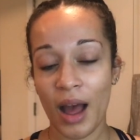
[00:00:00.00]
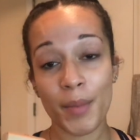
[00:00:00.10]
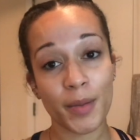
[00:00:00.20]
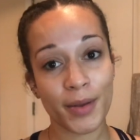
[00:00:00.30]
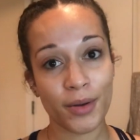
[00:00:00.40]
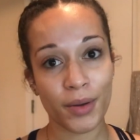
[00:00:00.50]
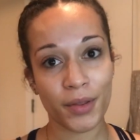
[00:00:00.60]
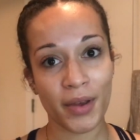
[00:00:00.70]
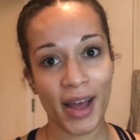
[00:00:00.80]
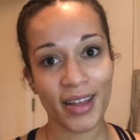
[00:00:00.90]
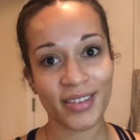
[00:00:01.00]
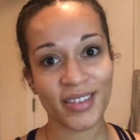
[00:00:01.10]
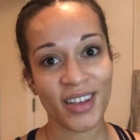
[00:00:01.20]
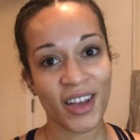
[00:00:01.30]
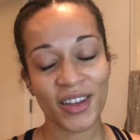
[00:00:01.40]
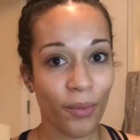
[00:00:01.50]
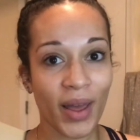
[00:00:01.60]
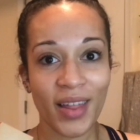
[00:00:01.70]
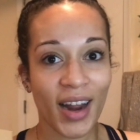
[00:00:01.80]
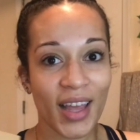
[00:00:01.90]
I'm gonna be real with you guys. The
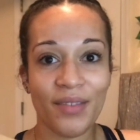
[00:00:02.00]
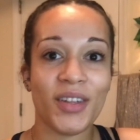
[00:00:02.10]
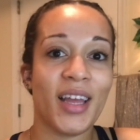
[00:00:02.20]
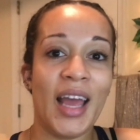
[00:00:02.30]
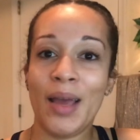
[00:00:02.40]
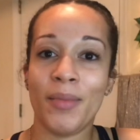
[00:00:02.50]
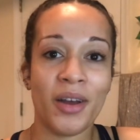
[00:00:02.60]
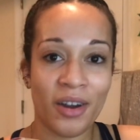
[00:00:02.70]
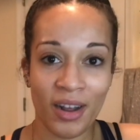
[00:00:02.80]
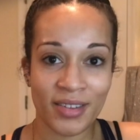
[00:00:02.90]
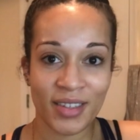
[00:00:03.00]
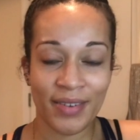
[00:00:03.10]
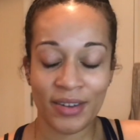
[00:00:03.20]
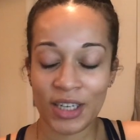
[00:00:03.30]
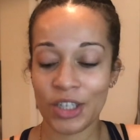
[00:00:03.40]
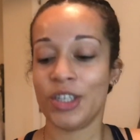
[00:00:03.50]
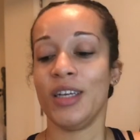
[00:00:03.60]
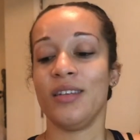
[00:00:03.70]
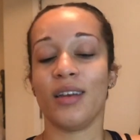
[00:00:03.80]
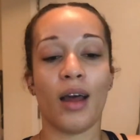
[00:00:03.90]
way that I even came across this foundation
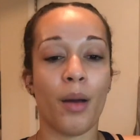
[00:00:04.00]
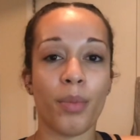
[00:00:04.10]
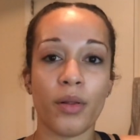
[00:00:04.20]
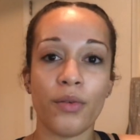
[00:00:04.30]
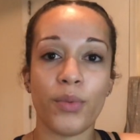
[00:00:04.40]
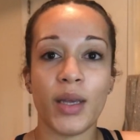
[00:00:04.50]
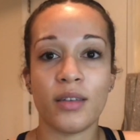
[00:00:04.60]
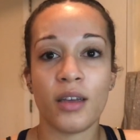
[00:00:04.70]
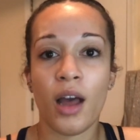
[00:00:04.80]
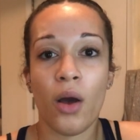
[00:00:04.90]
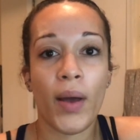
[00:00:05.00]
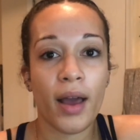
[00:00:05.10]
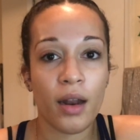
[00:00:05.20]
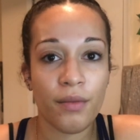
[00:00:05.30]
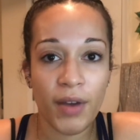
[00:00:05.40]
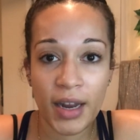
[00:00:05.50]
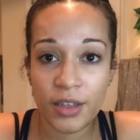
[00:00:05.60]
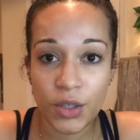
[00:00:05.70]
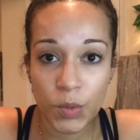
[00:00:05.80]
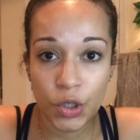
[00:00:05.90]
is a couple of weeks ago, I got
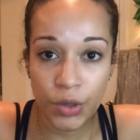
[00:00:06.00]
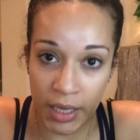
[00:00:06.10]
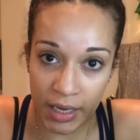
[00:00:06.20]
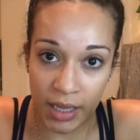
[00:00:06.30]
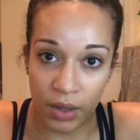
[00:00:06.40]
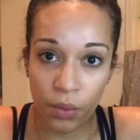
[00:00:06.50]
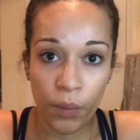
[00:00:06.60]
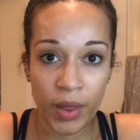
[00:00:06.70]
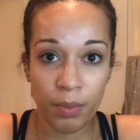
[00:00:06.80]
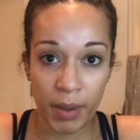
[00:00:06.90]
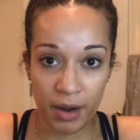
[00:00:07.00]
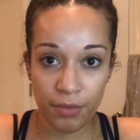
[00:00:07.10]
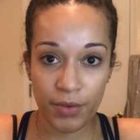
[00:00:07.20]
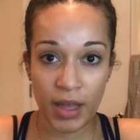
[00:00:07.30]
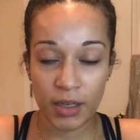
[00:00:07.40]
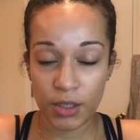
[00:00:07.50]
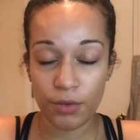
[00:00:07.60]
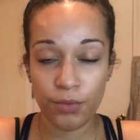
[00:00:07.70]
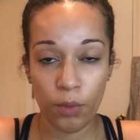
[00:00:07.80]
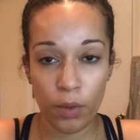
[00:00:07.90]
invited to a training with Benefit
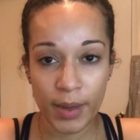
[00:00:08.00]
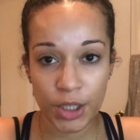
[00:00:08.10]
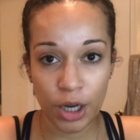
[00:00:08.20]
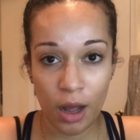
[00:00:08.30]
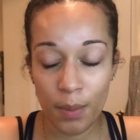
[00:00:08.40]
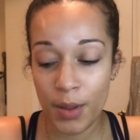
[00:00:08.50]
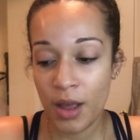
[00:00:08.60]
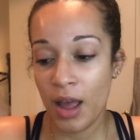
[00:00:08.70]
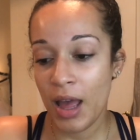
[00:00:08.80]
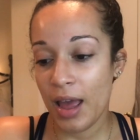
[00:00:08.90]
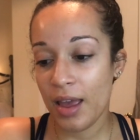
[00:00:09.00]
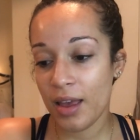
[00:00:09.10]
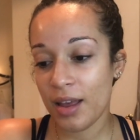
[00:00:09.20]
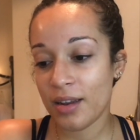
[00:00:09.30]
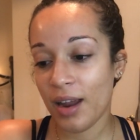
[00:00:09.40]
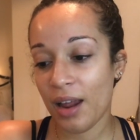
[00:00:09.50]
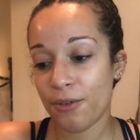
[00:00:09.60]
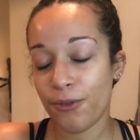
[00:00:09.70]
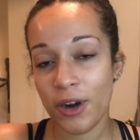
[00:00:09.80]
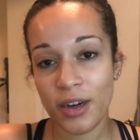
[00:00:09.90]
for my job. And at
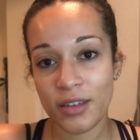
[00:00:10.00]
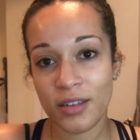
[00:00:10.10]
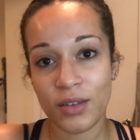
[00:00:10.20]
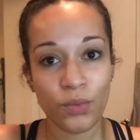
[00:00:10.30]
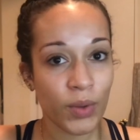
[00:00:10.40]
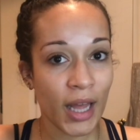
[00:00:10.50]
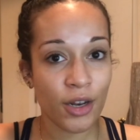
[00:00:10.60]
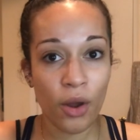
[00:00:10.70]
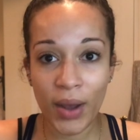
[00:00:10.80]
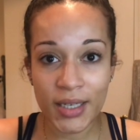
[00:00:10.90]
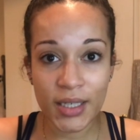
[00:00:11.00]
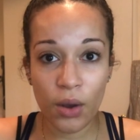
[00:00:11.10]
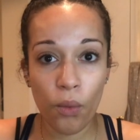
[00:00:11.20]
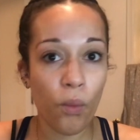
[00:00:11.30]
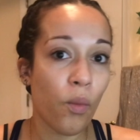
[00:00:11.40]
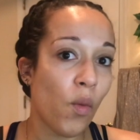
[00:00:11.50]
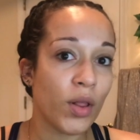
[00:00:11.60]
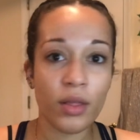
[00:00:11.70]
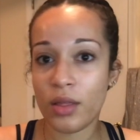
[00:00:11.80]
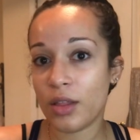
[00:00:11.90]
first, we had no idea
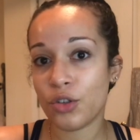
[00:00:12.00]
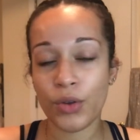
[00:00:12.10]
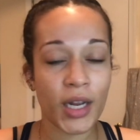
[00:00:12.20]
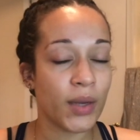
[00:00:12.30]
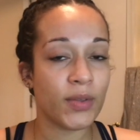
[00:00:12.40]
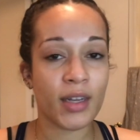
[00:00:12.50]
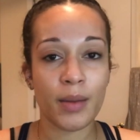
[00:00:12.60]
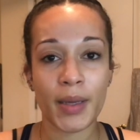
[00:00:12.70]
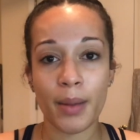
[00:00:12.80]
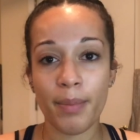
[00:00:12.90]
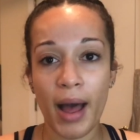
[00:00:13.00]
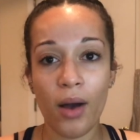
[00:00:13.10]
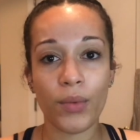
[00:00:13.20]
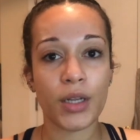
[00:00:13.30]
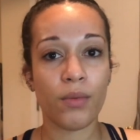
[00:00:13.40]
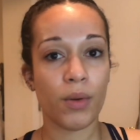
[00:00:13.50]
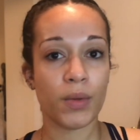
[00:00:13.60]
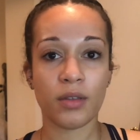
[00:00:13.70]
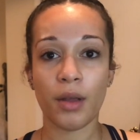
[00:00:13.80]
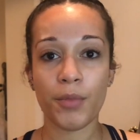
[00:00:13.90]
what the training was gonna be about. We knew it
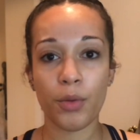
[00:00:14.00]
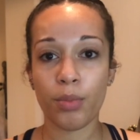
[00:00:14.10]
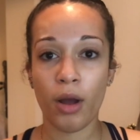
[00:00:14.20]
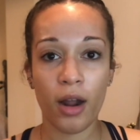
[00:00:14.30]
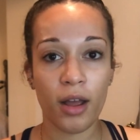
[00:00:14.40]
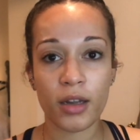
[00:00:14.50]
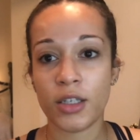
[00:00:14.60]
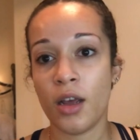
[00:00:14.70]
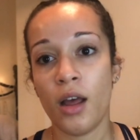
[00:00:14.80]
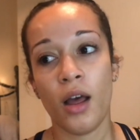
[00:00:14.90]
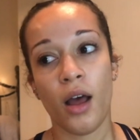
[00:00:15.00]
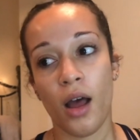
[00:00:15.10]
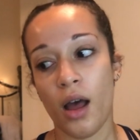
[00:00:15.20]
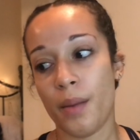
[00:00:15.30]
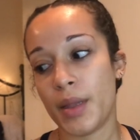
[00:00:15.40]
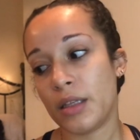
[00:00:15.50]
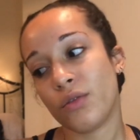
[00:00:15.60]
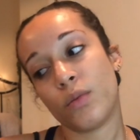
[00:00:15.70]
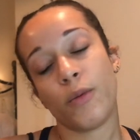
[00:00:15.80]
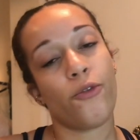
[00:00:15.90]
was some new product. And
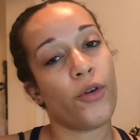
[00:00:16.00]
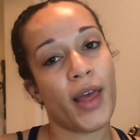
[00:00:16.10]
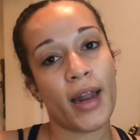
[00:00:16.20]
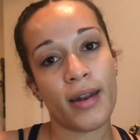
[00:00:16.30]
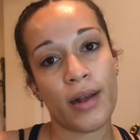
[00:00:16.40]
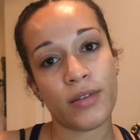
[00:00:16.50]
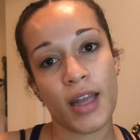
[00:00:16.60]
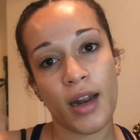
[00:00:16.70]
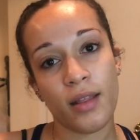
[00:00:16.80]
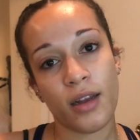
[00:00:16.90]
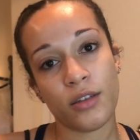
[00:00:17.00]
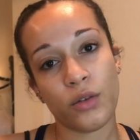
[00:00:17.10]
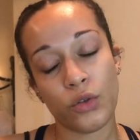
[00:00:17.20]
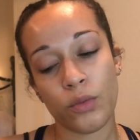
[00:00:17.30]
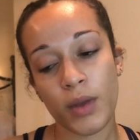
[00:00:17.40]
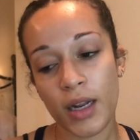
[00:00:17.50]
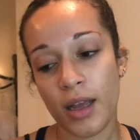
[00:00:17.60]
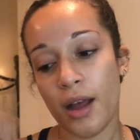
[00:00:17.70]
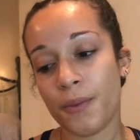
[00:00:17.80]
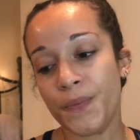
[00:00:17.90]
this was before they had announced anything on social
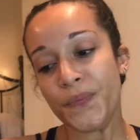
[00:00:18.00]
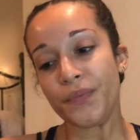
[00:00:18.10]
media.